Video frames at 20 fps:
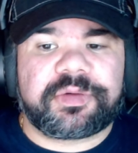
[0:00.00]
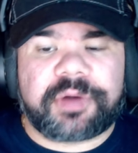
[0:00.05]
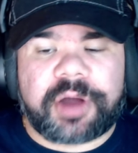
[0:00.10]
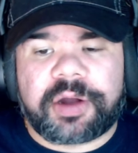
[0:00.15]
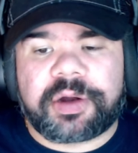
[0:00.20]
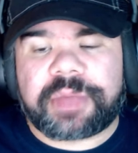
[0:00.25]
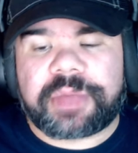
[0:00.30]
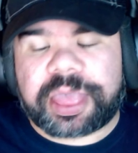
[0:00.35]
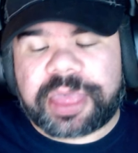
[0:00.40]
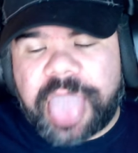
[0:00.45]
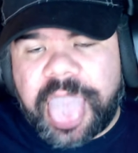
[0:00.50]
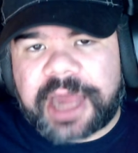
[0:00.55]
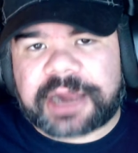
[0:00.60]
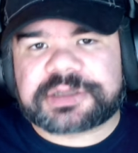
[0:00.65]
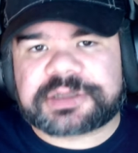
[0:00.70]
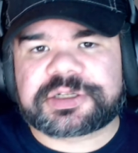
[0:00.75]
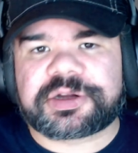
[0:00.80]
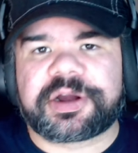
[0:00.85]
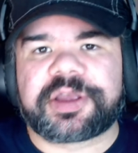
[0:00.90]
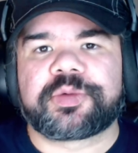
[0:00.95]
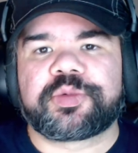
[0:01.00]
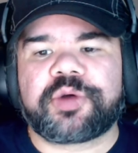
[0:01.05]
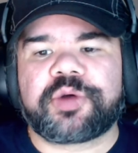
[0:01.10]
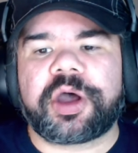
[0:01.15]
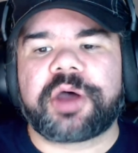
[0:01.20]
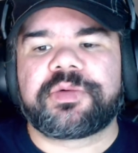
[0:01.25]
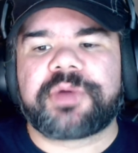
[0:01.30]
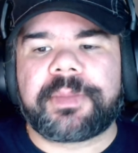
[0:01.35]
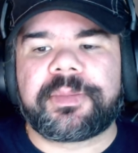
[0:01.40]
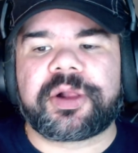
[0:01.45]
or bleh, sorry, the
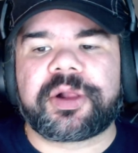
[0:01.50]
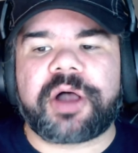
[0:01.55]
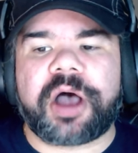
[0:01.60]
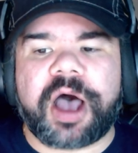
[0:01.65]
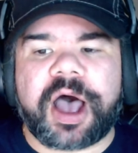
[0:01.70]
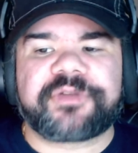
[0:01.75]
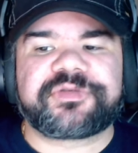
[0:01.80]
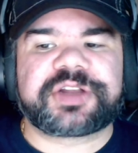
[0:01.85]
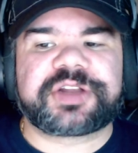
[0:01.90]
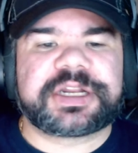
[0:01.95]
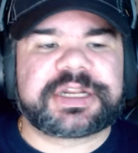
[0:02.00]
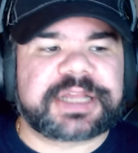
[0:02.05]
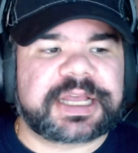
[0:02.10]
Royal Rumble often